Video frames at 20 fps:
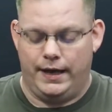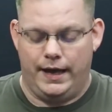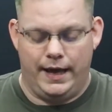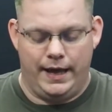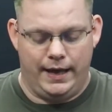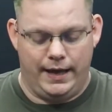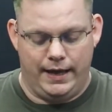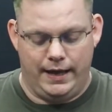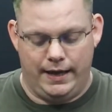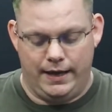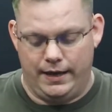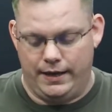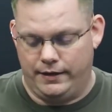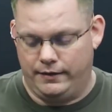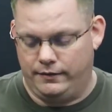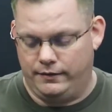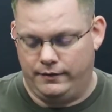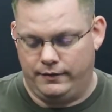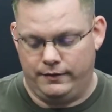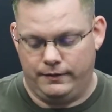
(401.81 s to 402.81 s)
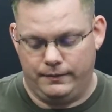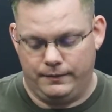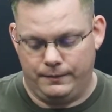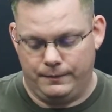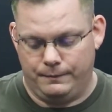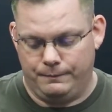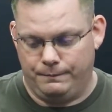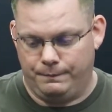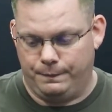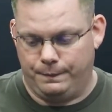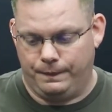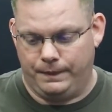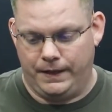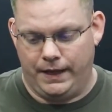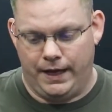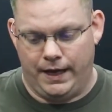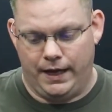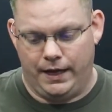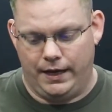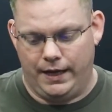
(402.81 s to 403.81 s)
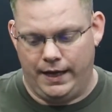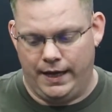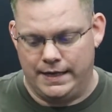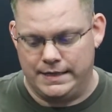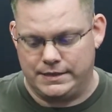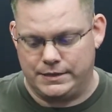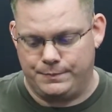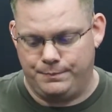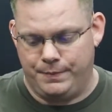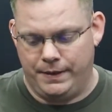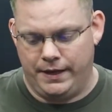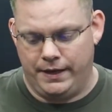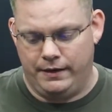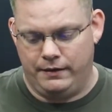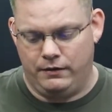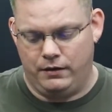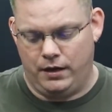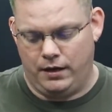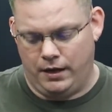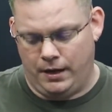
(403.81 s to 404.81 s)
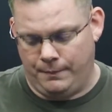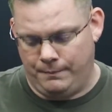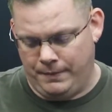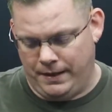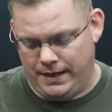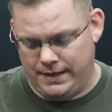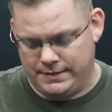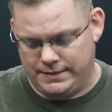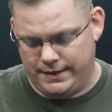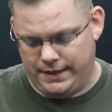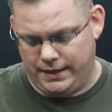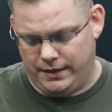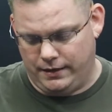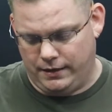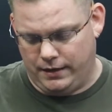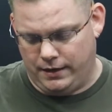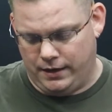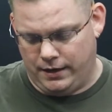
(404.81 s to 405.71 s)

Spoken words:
and yeah, it's been amazing.